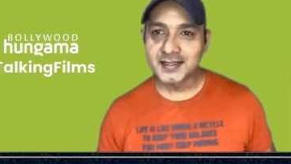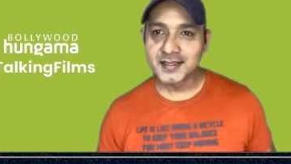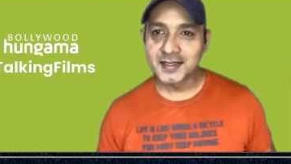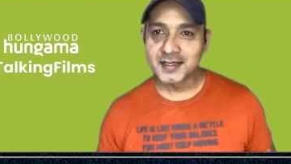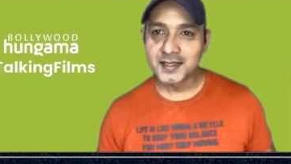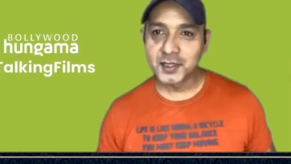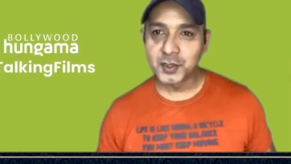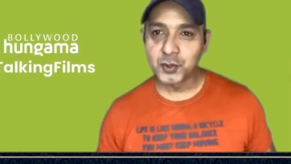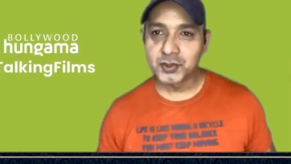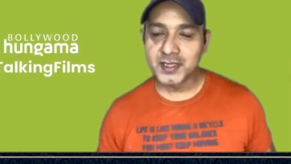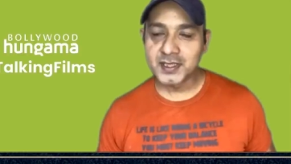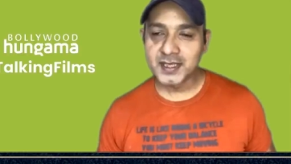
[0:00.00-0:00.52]
uh,
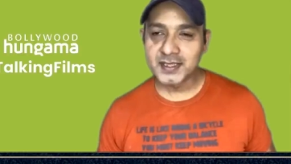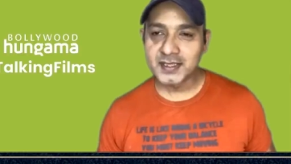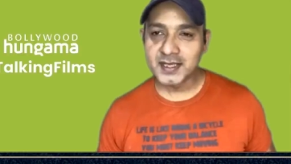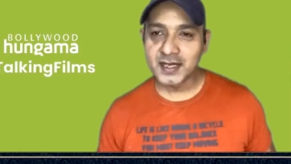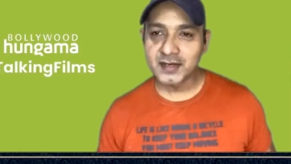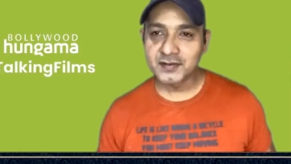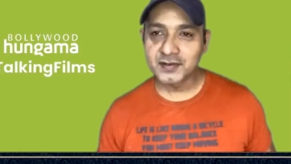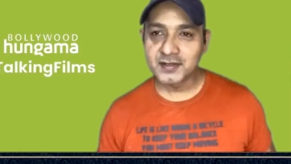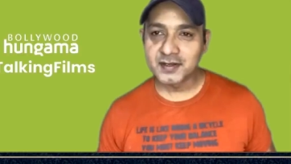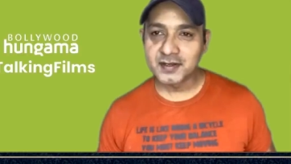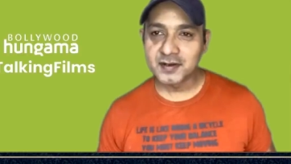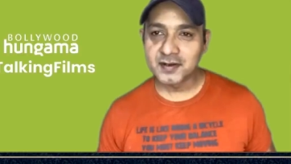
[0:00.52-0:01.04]
do you think
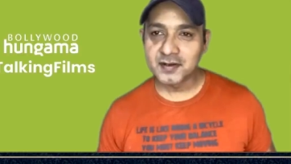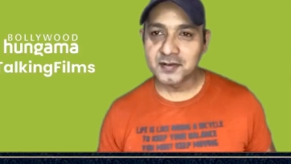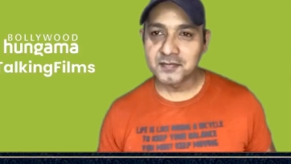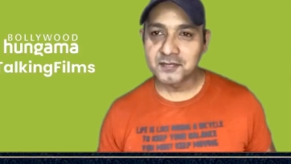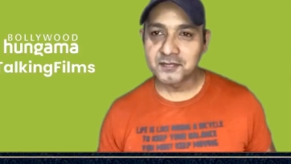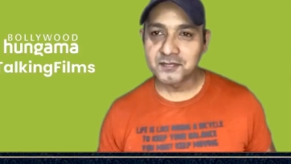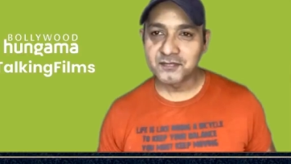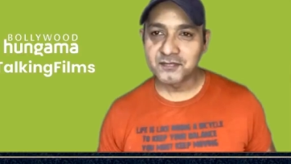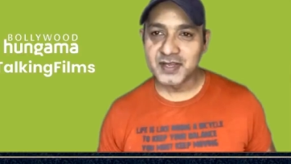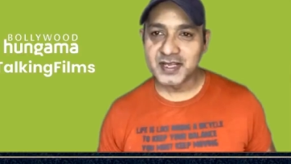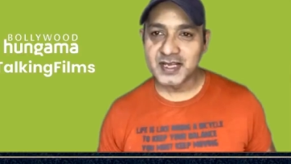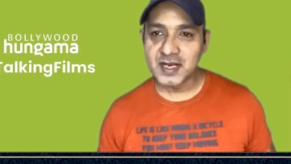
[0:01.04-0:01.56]
that uh,
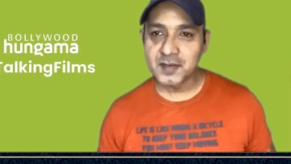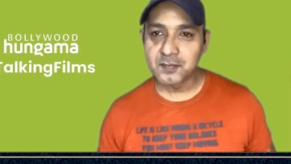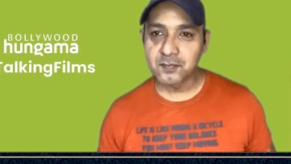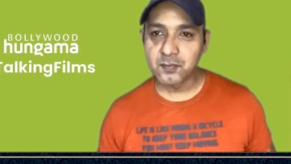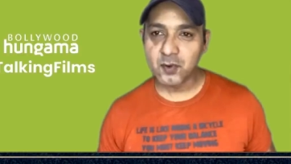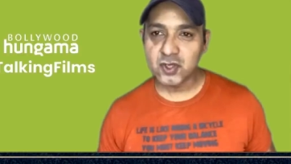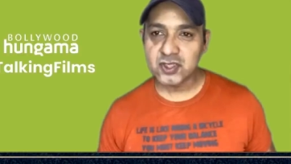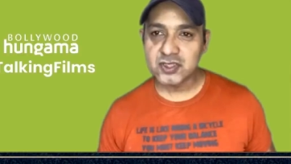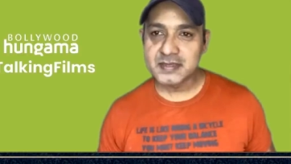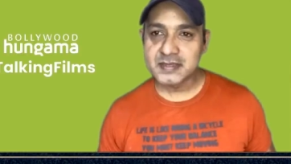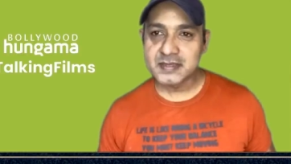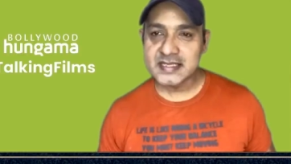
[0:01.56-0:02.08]
we can
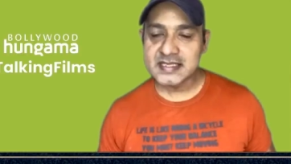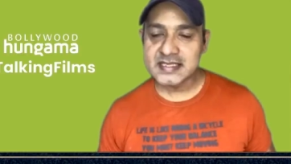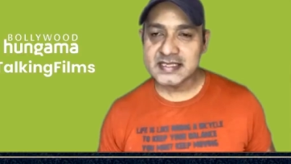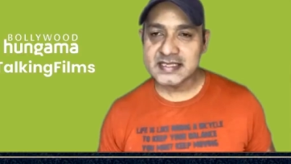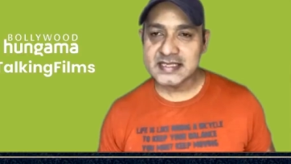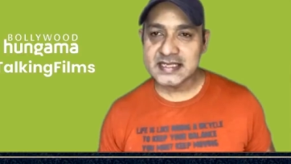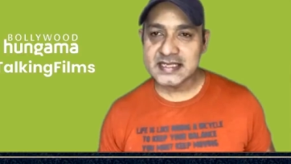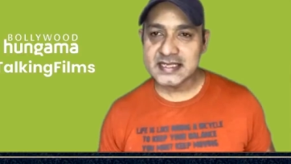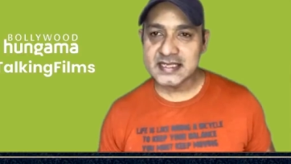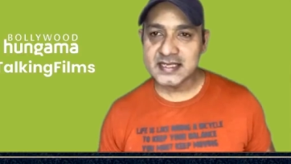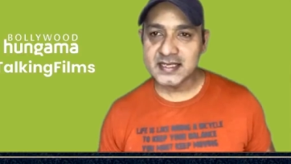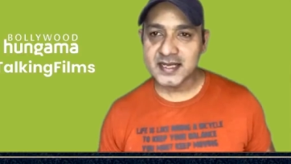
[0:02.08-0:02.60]
possibly
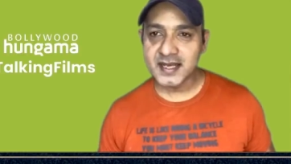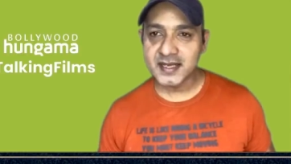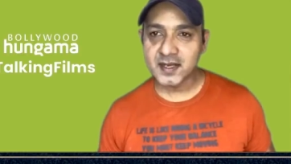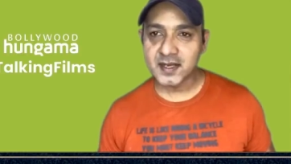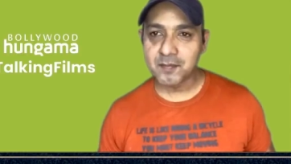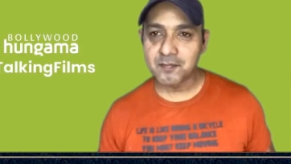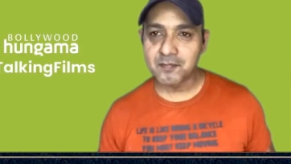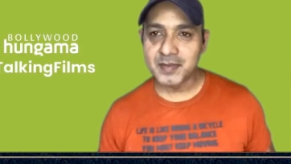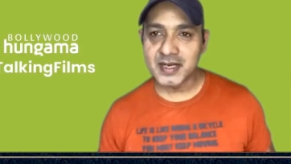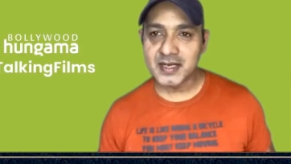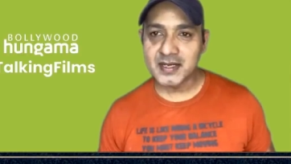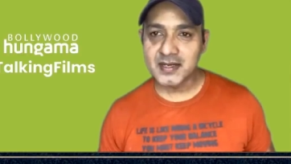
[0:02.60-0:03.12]
see like a
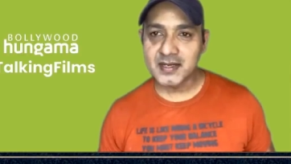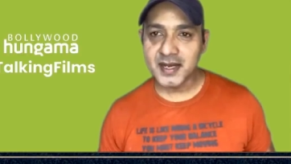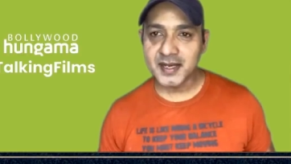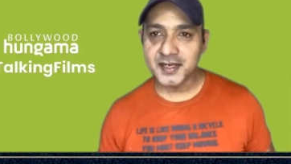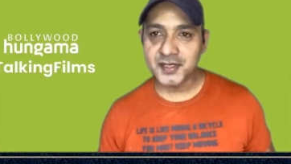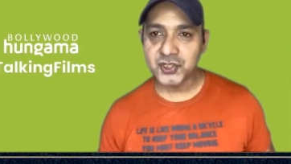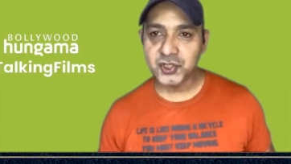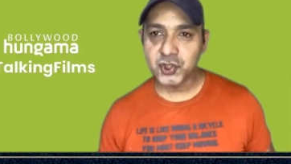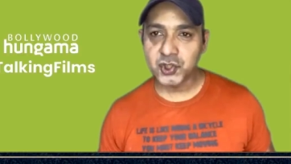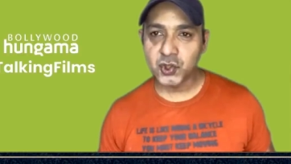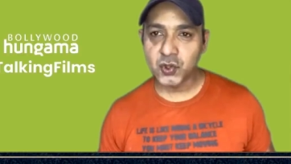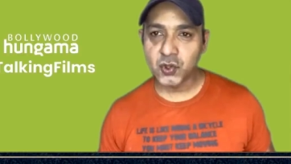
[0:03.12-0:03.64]
midnight
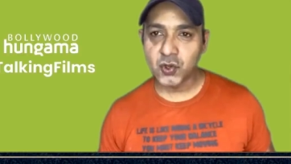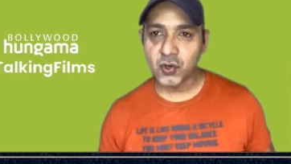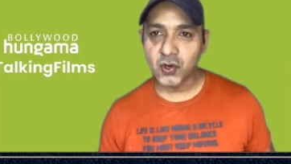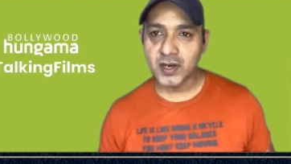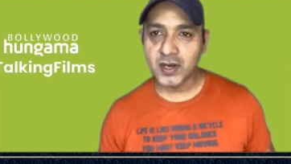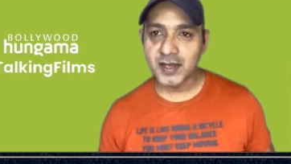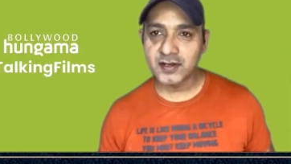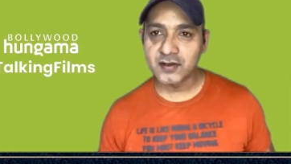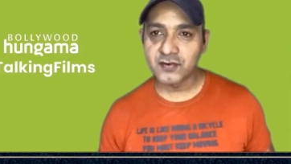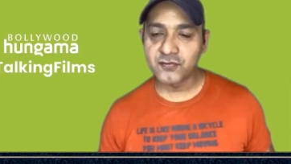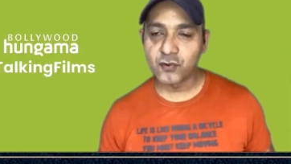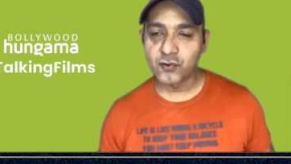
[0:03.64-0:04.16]
show, or
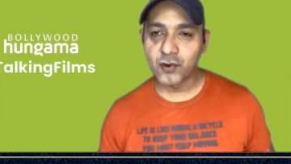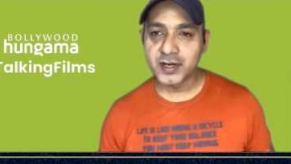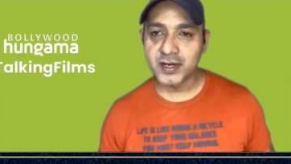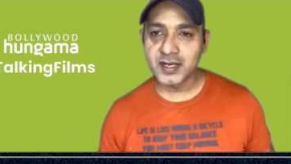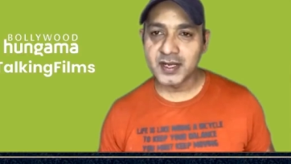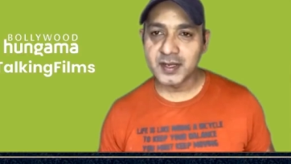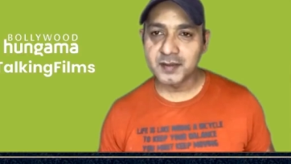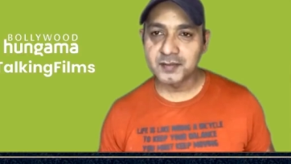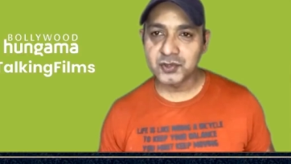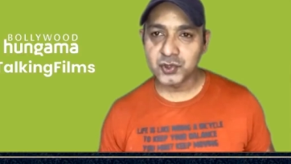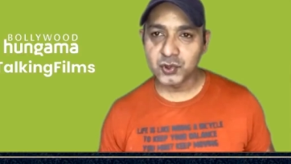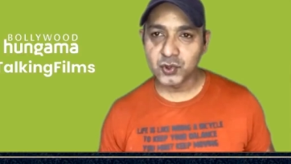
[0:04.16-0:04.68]
like a four A
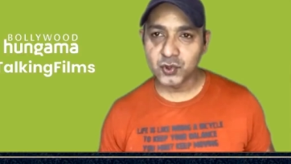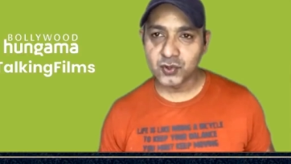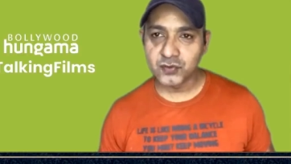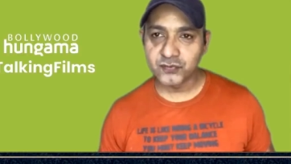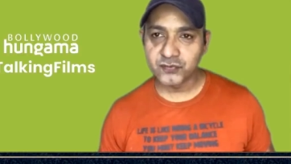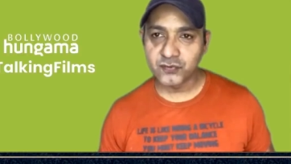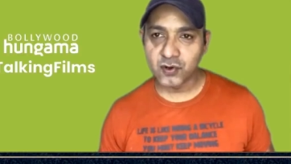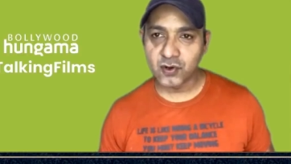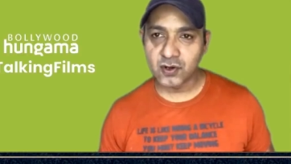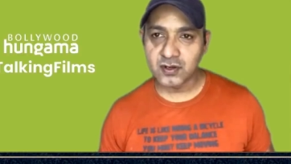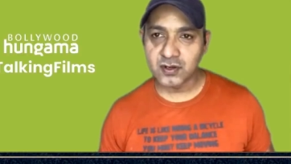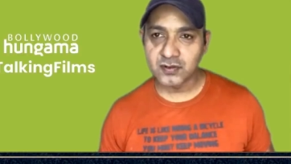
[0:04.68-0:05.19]
M show
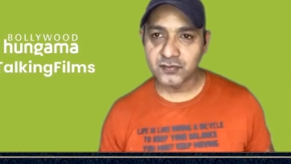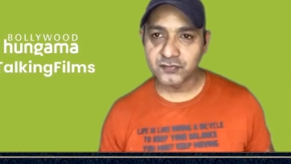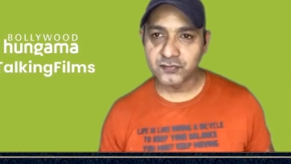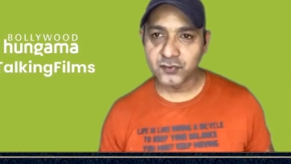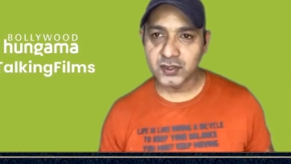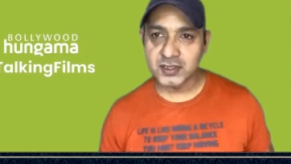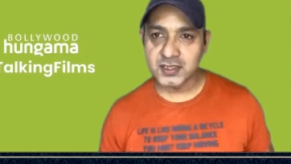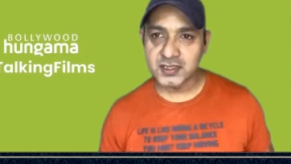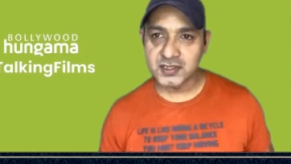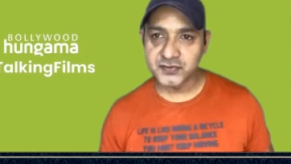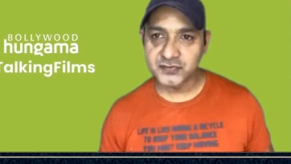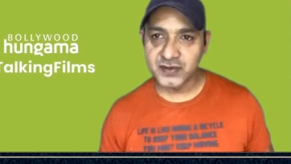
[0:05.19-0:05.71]
for, for
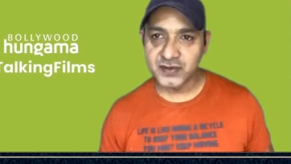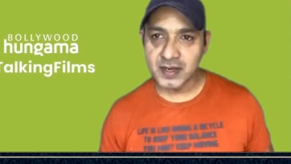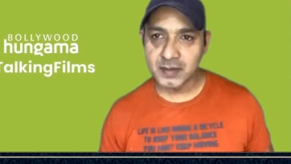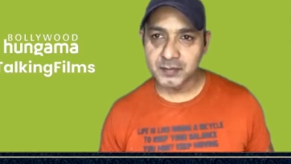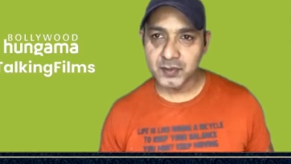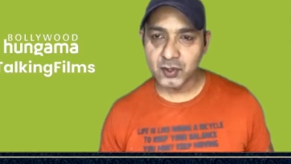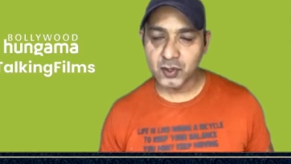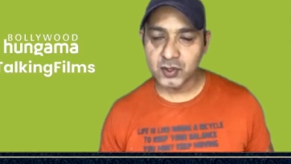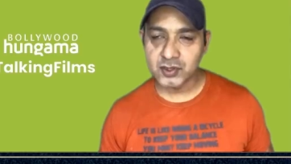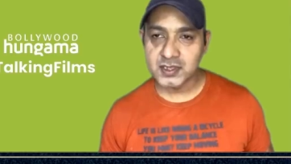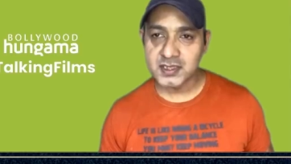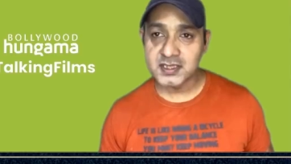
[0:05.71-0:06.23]
this film?
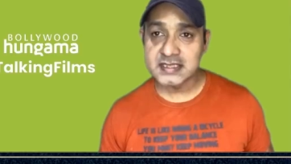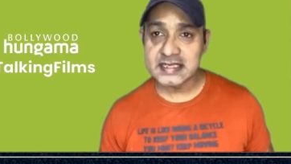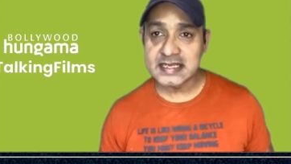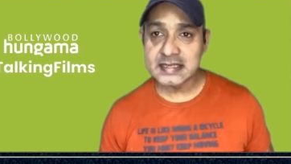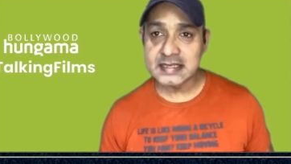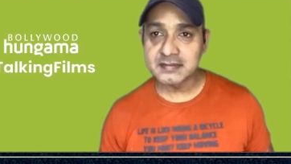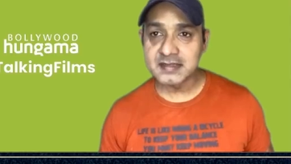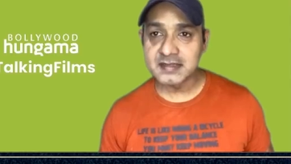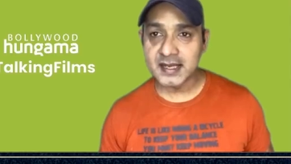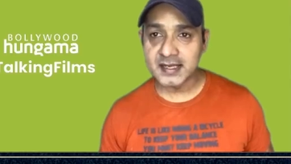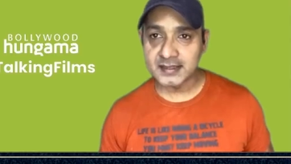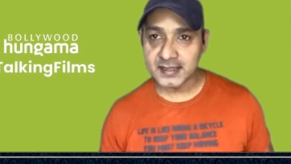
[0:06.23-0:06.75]
Because it
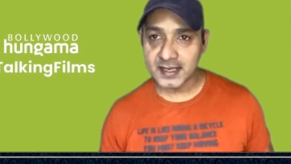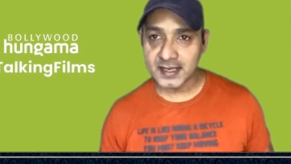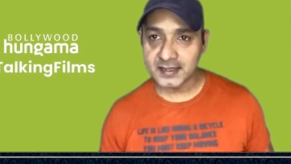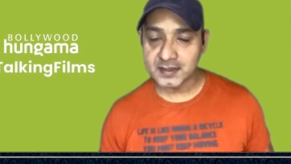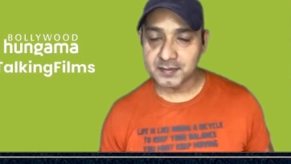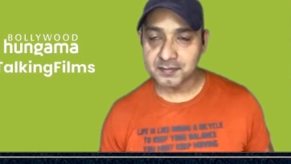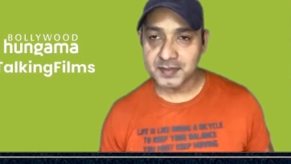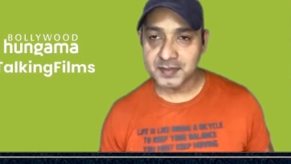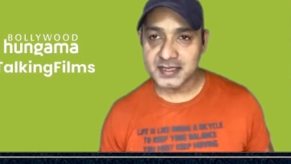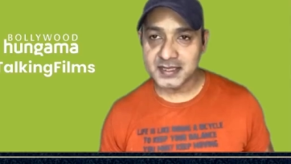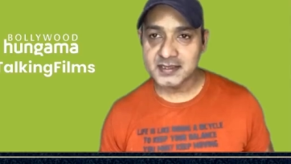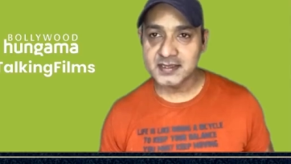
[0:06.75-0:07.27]
seems like that. The
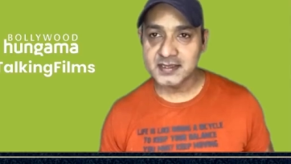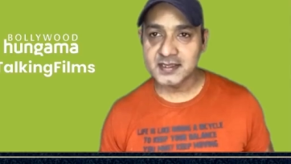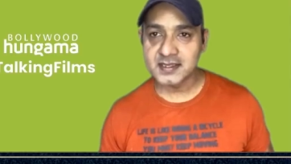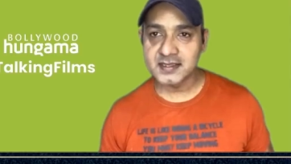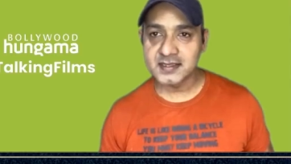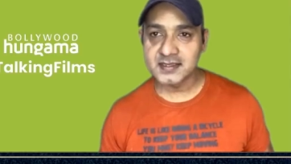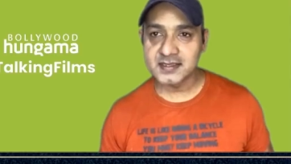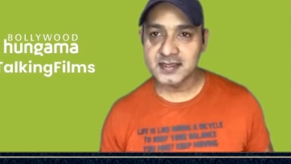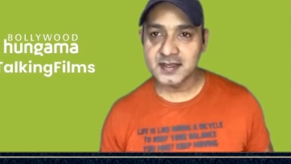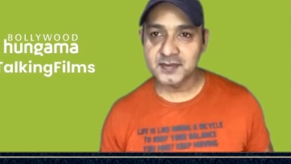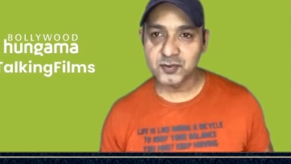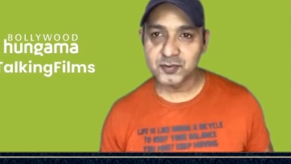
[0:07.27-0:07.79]
buzz
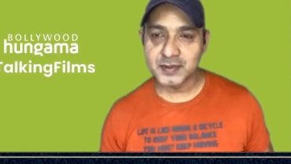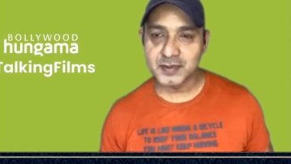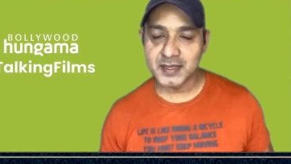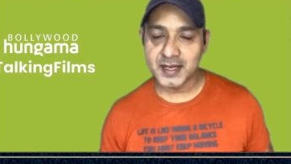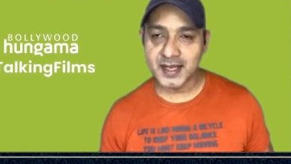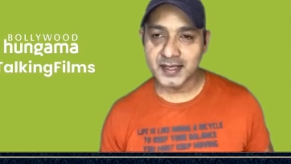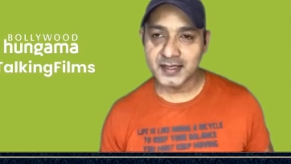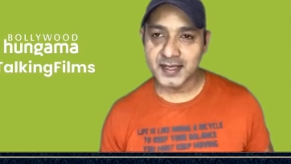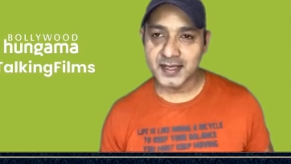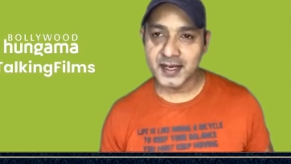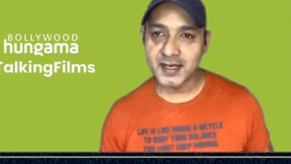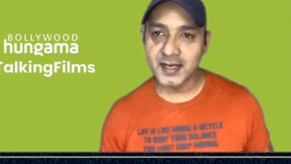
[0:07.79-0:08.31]
seems to be
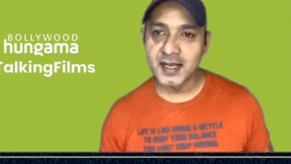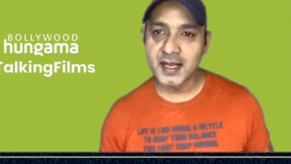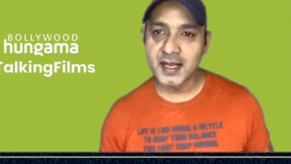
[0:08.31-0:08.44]
like that.